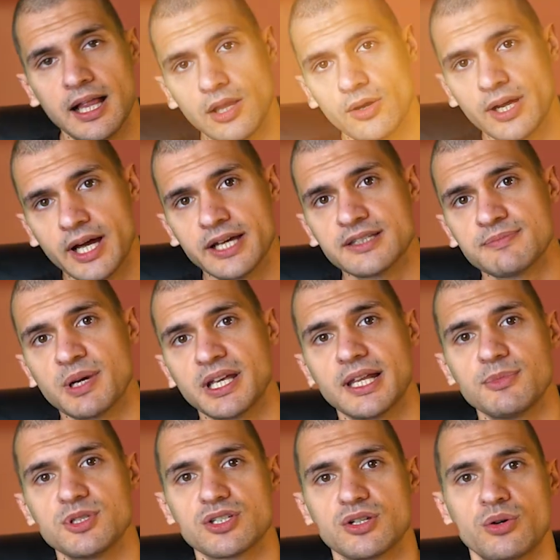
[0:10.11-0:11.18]
Hello guys, my name
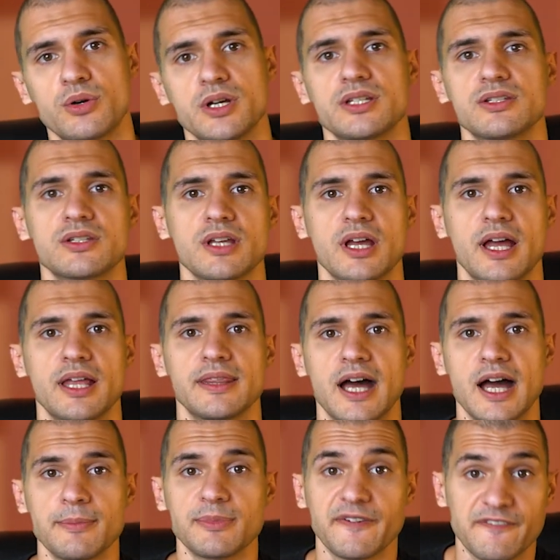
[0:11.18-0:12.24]
is Chris and
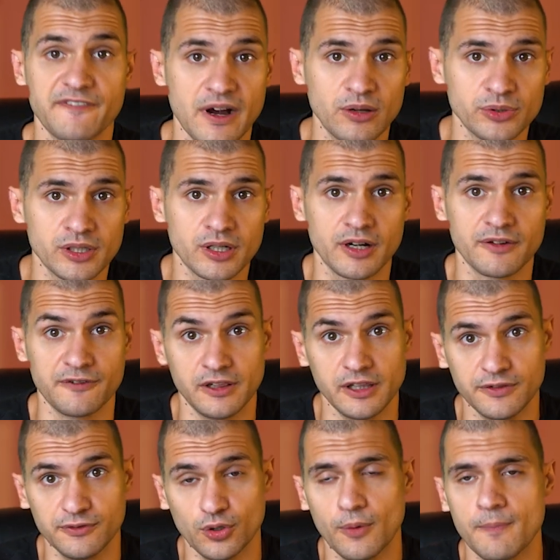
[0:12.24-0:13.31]
I'm the founder of
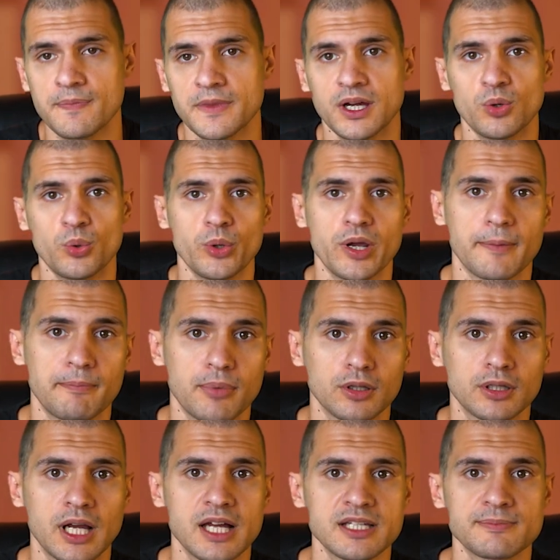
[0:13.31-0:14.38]
Elivio. We are a
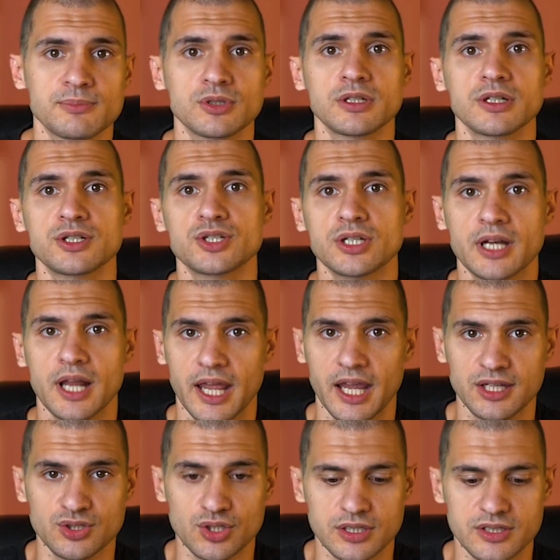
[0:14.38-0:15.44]
podcast production
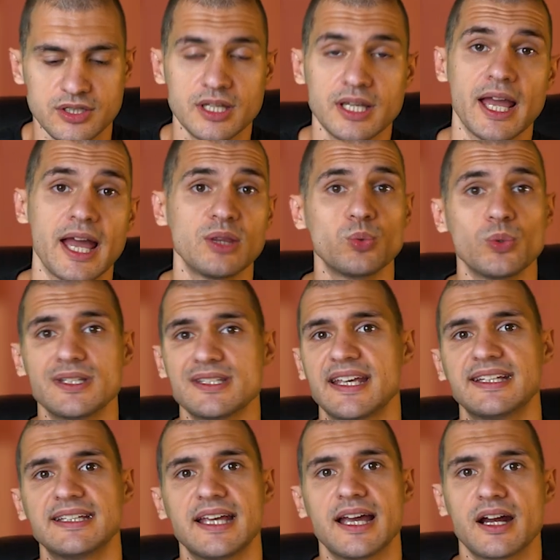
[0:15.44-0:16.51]
agency and we
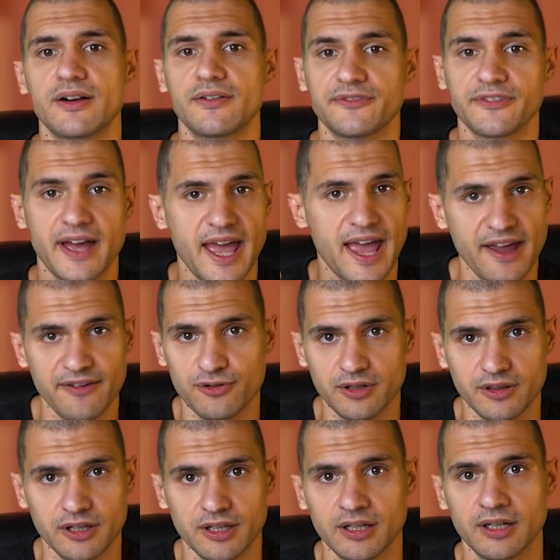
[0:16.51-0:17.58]
take care of
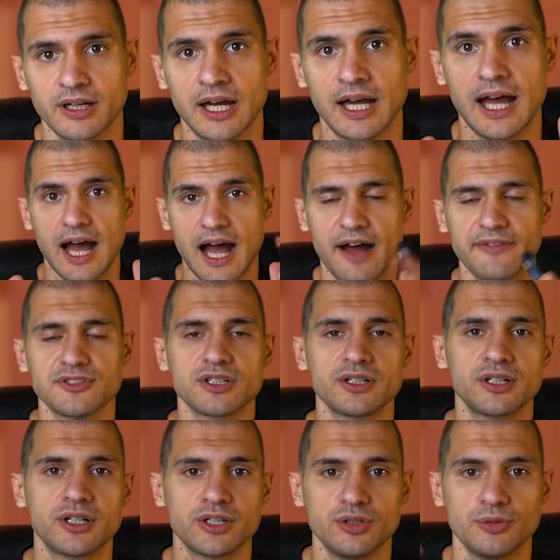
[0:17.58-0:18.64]
everything
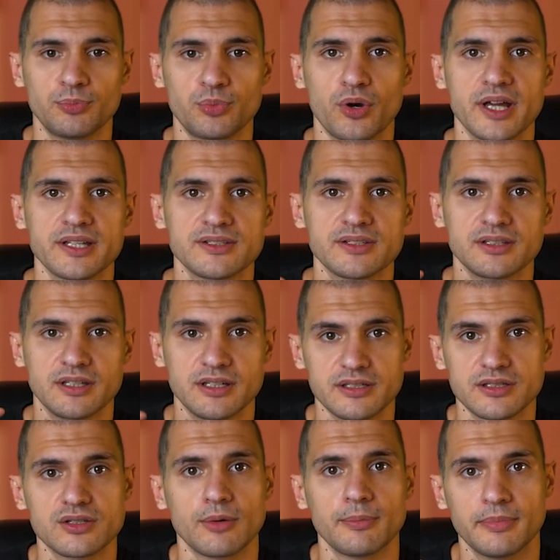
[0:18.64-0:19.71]
after you press the
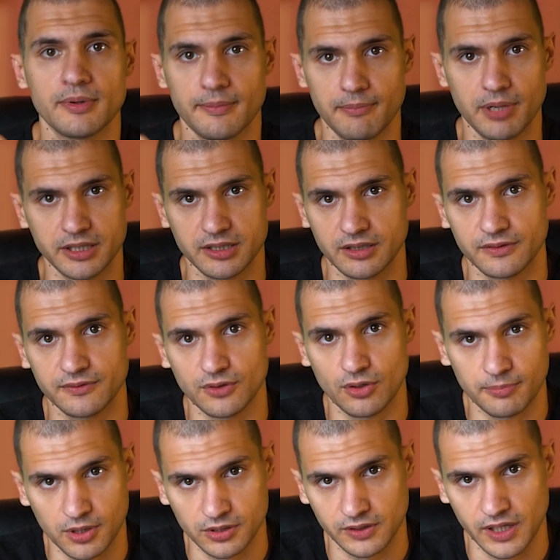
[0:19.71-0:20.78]
stop button of your
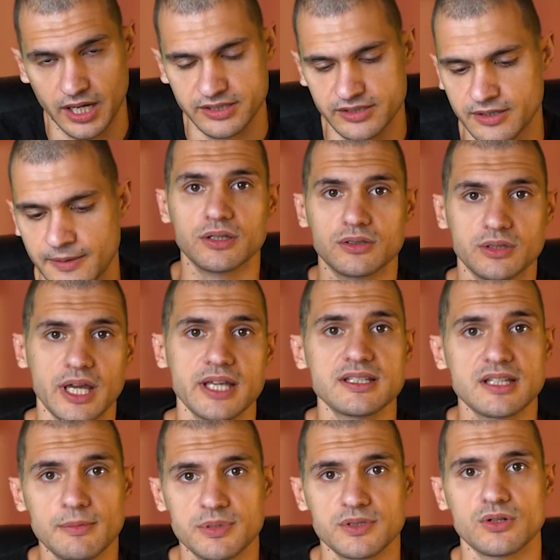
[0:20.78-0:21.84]
podcast. In today's
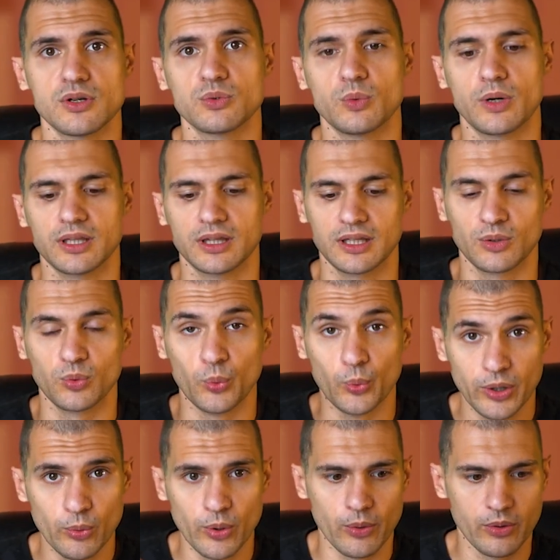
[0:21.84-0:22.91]
episode, what
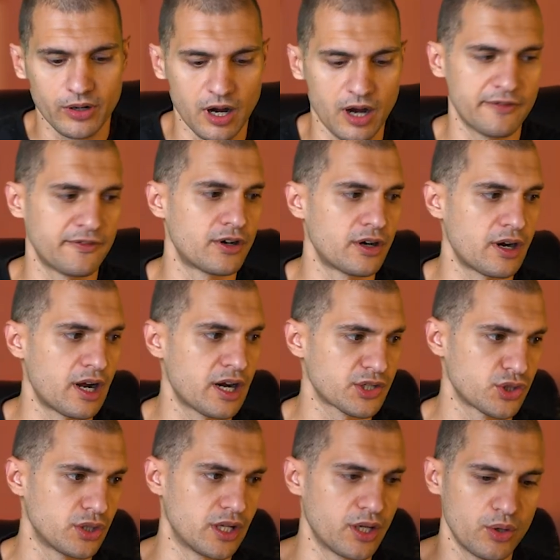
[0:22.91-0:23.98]
we will cover
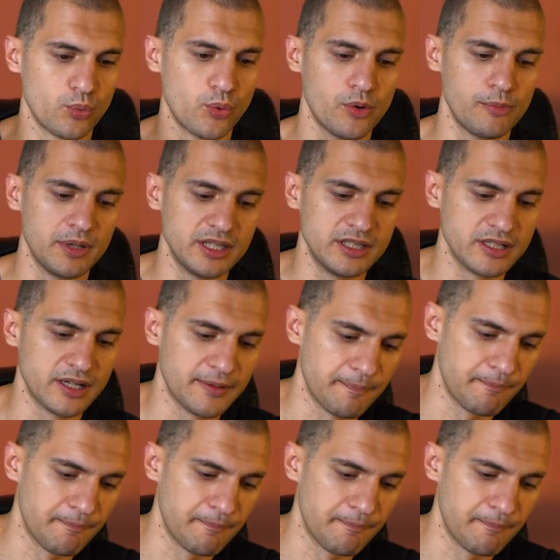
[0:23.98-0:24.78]
actually will be the